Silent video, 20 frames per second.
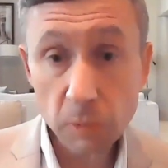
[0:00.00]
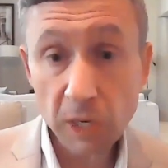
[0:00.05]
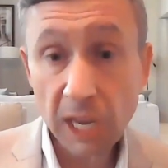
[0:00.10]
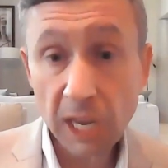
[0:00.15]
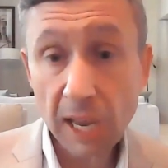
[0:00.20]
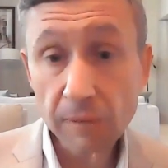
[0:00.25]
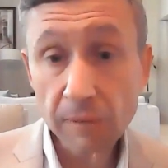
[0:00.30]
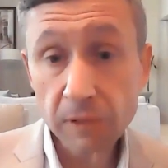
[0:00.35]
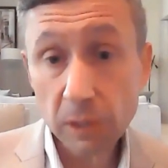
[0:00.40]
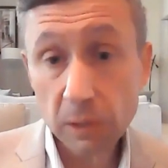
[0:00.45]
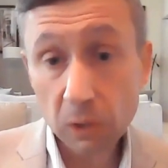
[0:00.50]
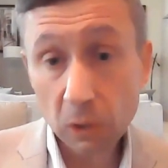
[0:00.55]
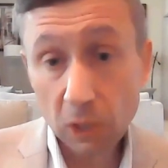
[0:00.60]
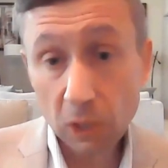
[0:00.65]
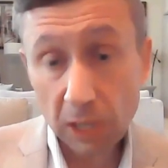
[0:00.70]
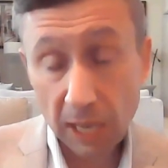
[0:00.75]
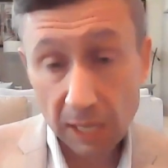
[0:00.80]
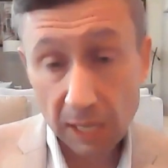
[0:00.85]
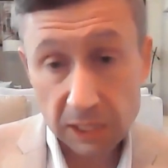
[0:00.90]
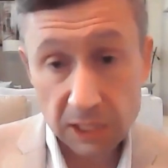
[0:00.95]
We have to
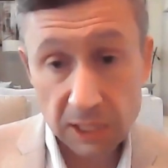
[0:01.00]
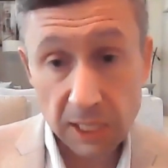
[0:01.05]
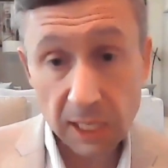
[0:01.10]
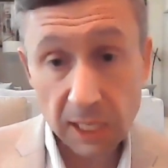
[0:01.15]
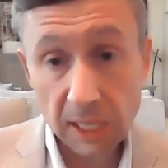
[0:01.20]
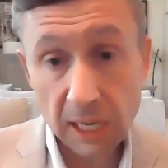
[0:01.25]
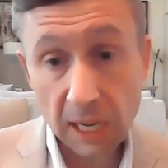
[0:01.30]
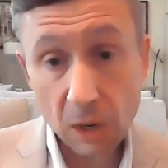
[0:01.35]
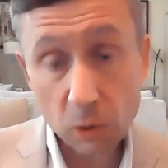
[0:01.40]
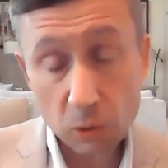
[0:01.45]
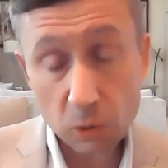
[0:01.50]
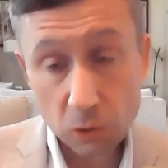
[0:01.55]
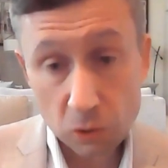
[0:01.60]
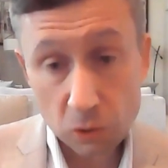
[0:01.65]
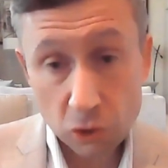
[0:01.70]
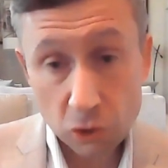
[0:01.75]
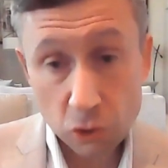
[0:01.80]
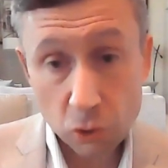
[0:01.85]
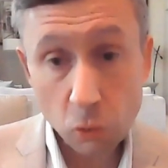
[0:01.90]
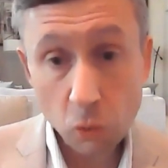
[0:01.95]
look at city
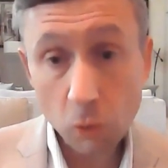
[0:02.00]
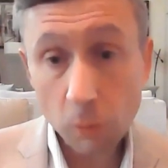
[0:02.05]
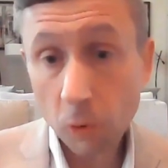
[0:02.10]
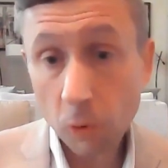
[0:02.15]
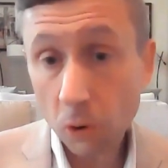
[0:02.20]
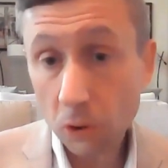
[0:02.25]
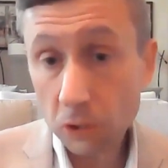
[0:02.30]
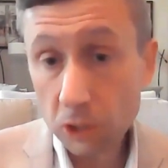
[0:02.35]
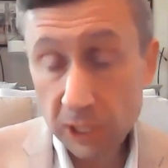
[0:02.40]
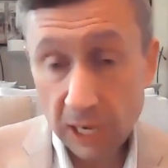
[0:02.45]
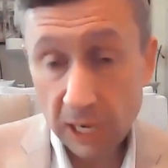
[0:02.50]
councils, school boards,